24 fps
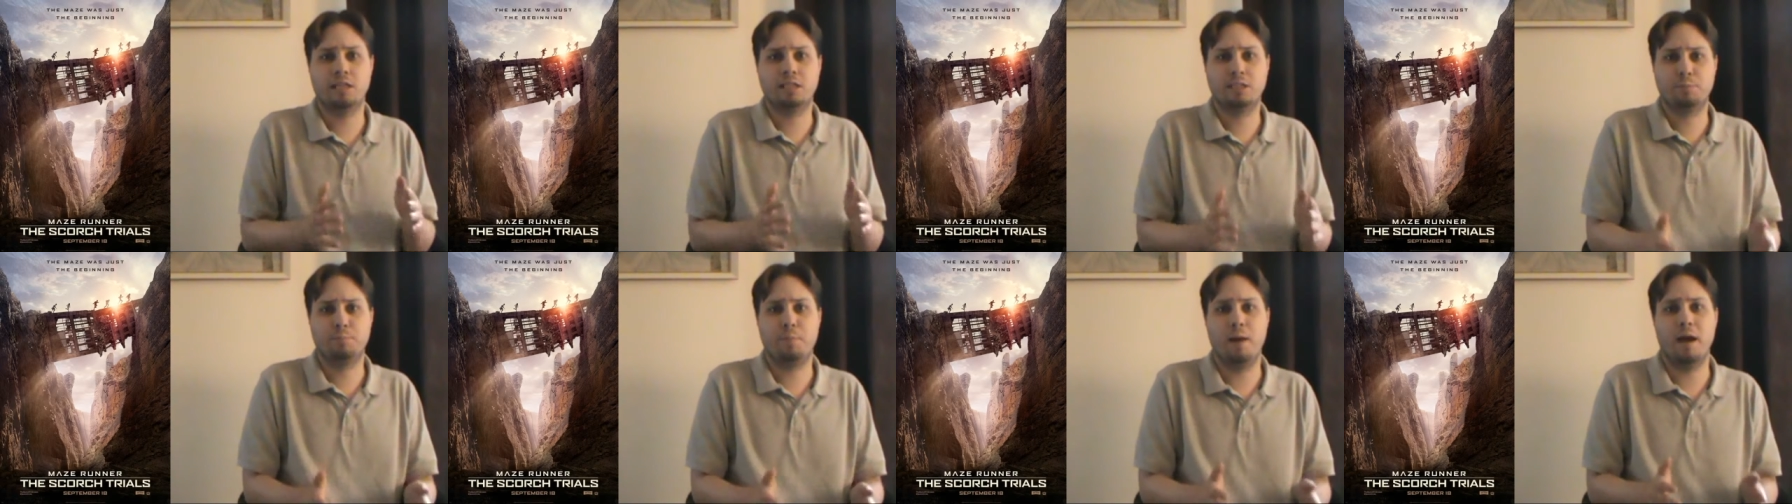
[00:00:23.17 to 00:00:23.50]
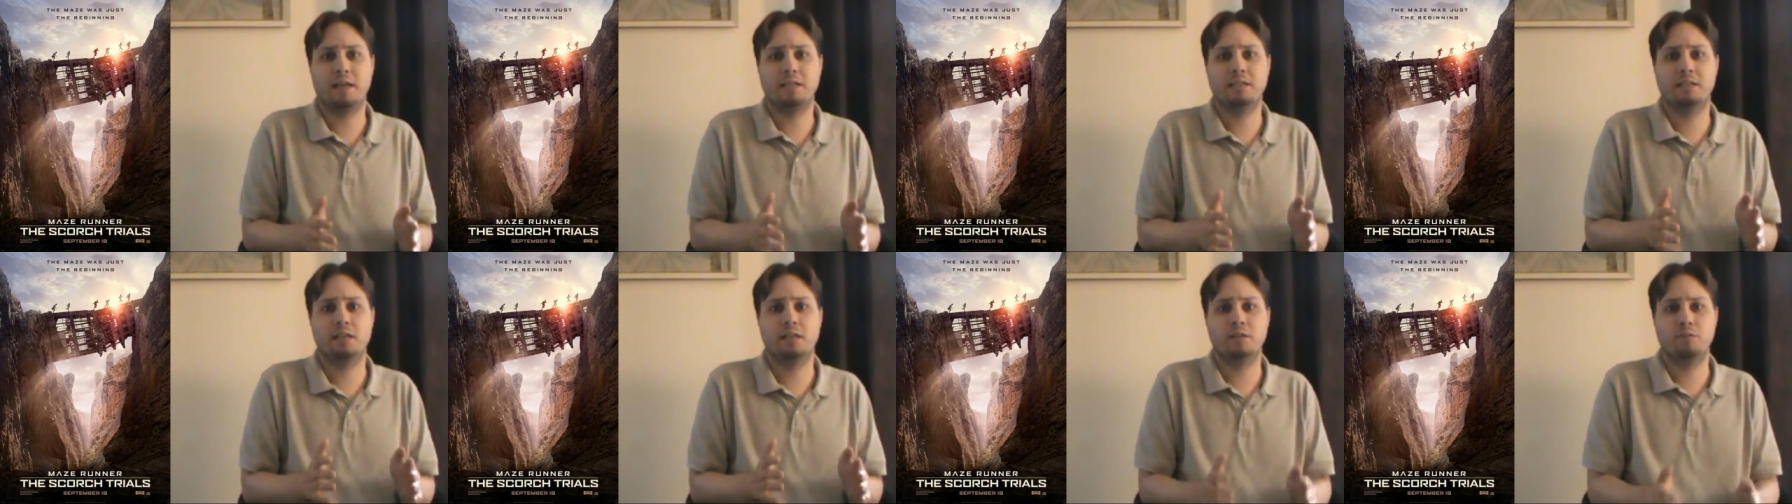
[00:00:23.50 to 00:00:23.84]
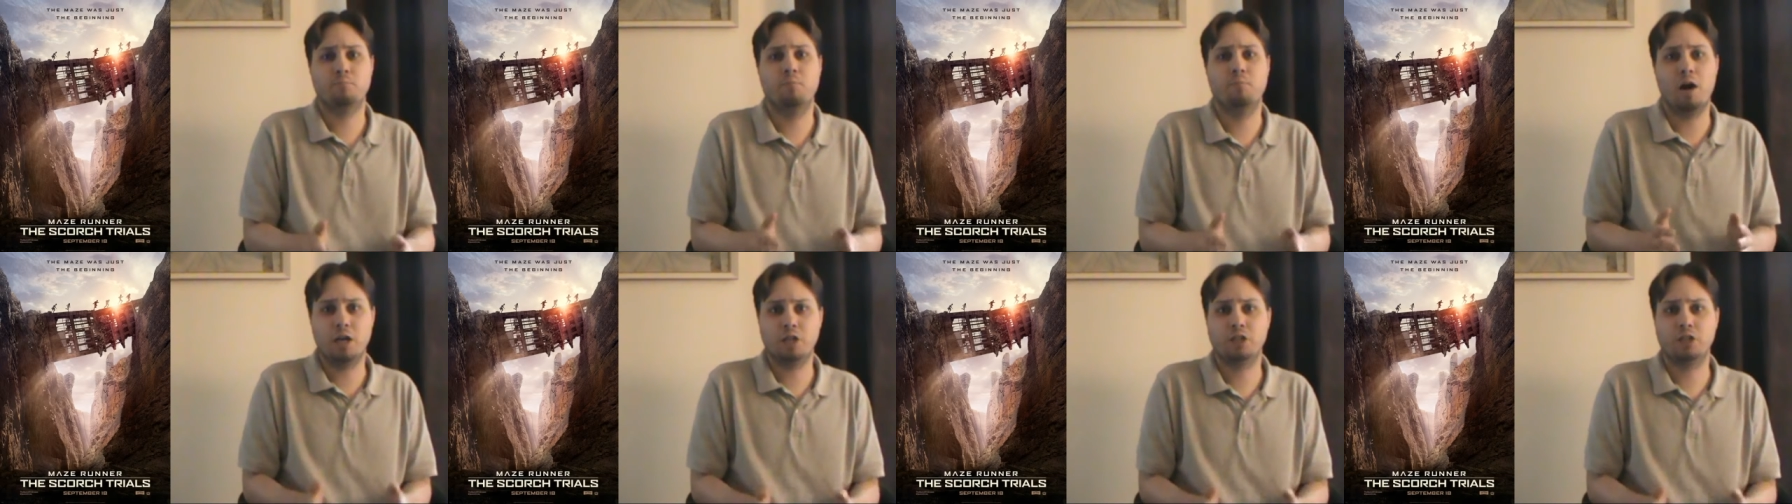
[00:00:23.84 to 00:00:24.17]

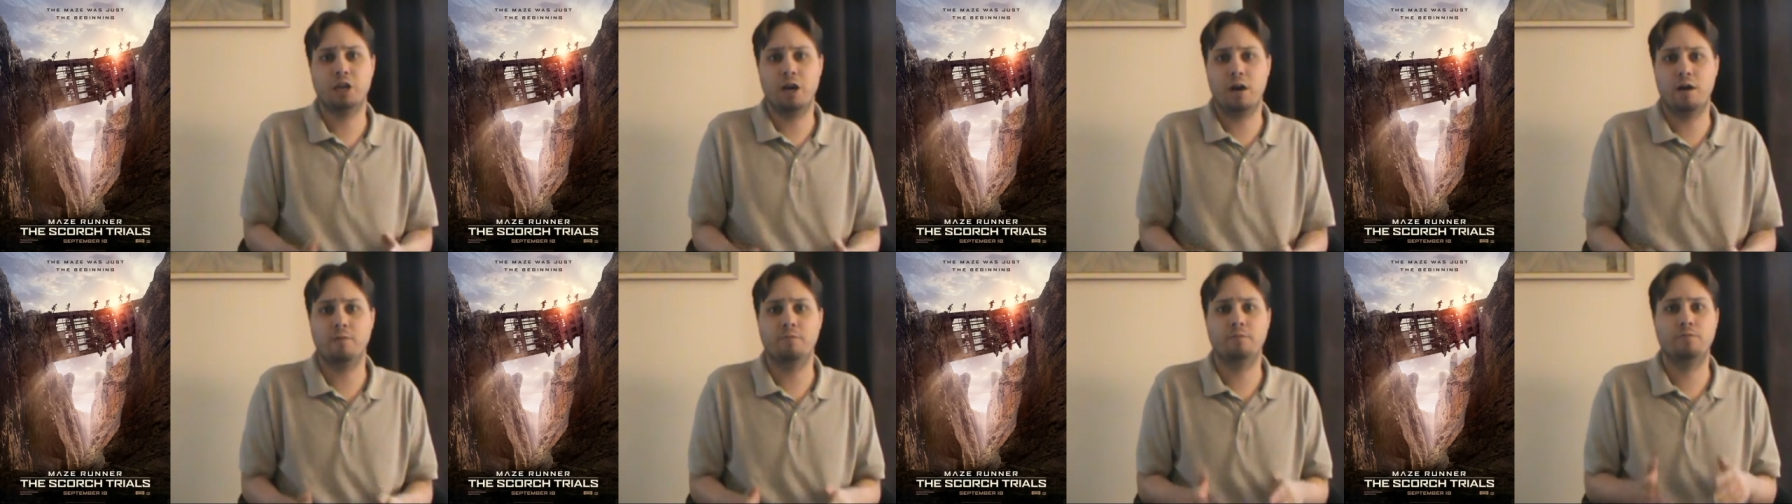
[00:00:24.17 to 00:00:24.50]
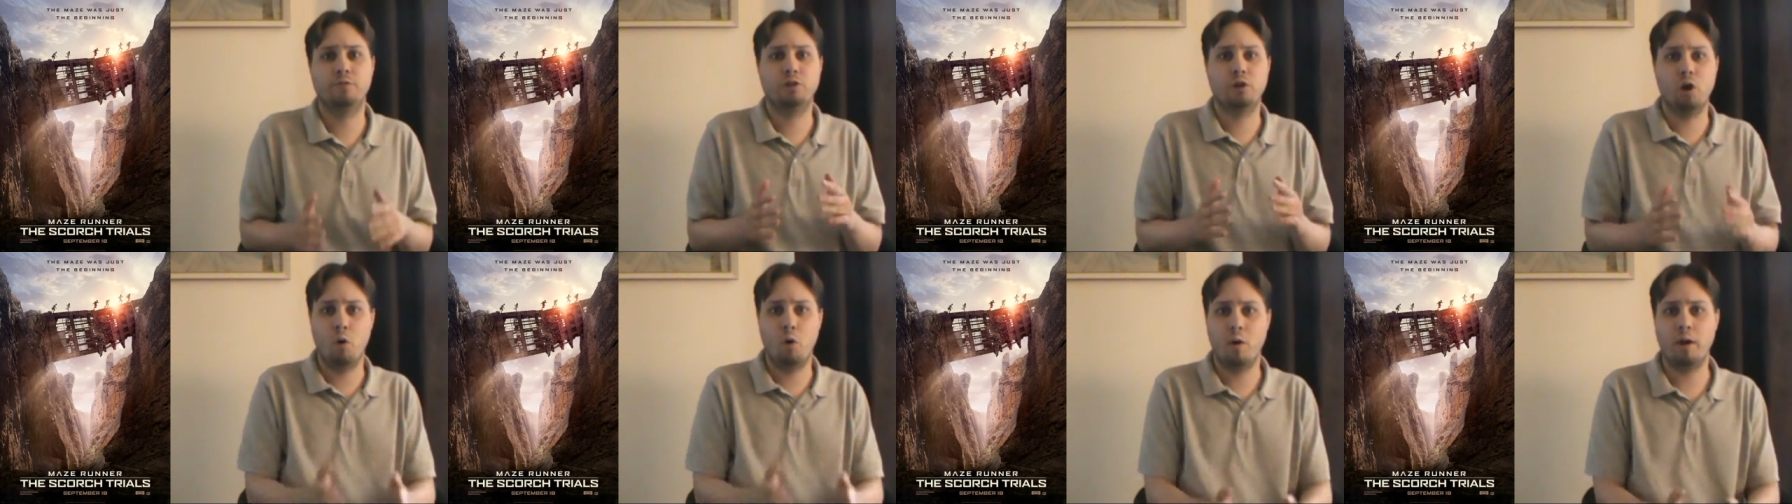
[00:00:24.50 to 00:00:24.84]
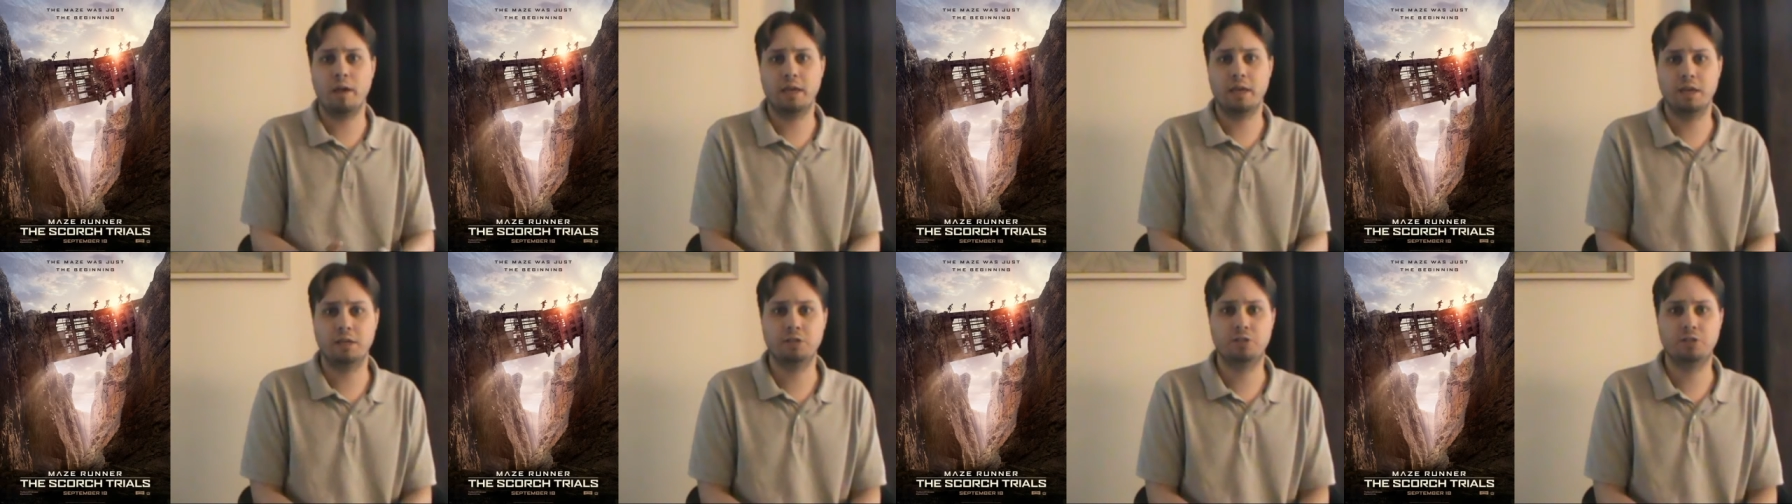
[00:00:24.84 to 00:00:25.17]
expecting much of
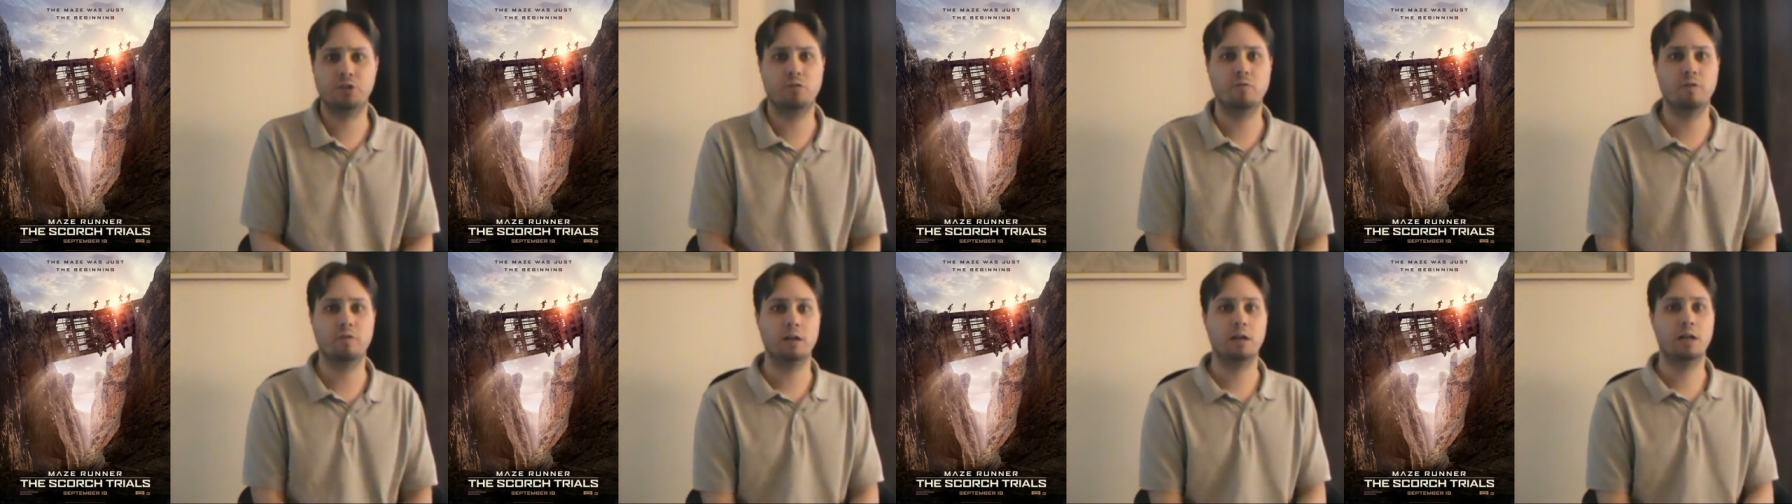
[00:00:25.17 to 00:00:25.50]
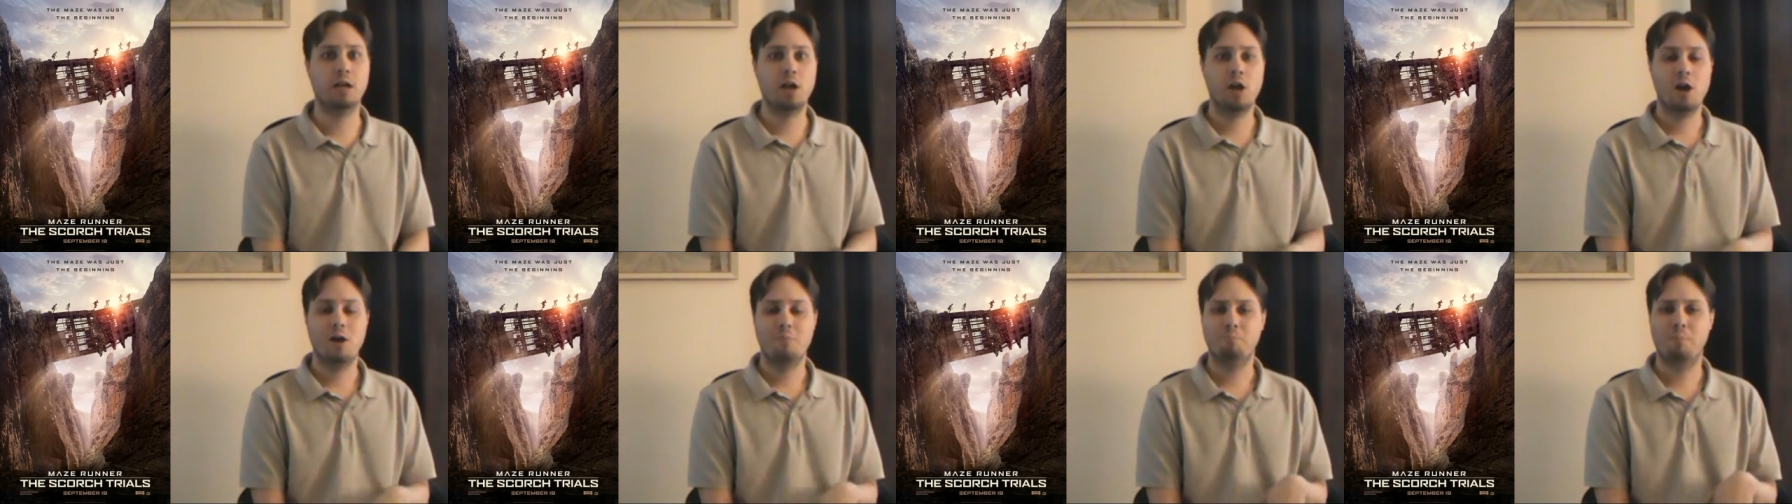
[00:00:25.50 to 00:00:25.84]
going into it,